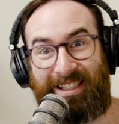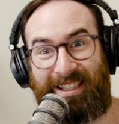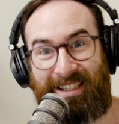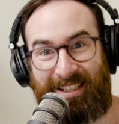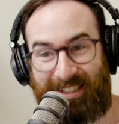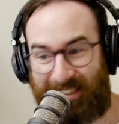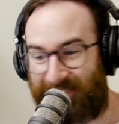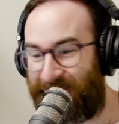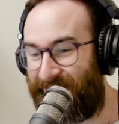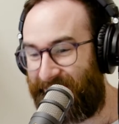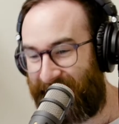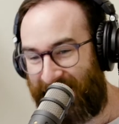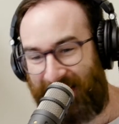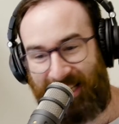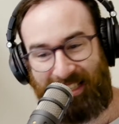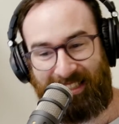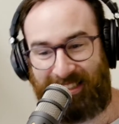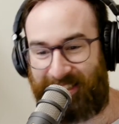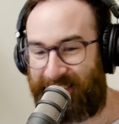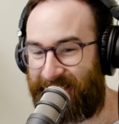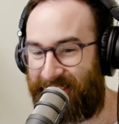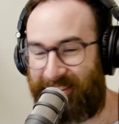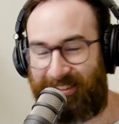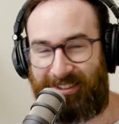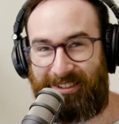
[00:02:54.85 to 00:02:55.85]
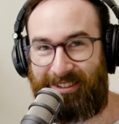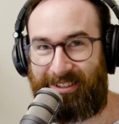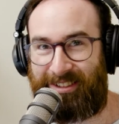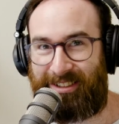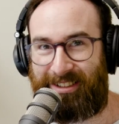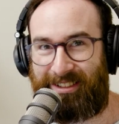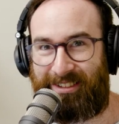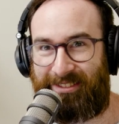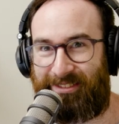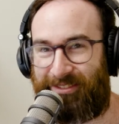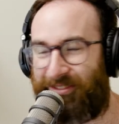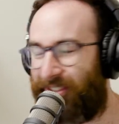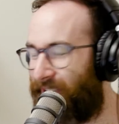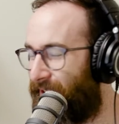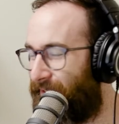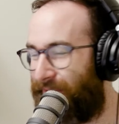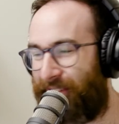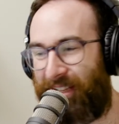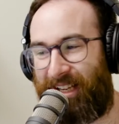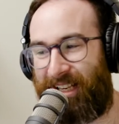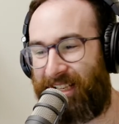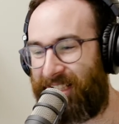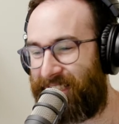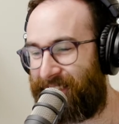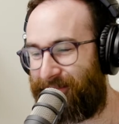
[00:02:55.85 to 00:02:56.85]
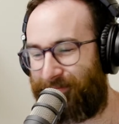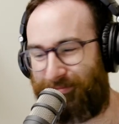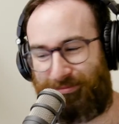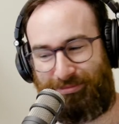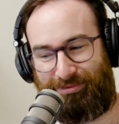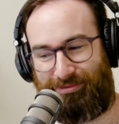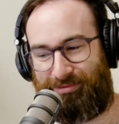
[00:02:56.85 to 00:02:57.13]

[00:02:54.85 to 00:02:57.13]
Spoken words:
like we had to do. 5 days?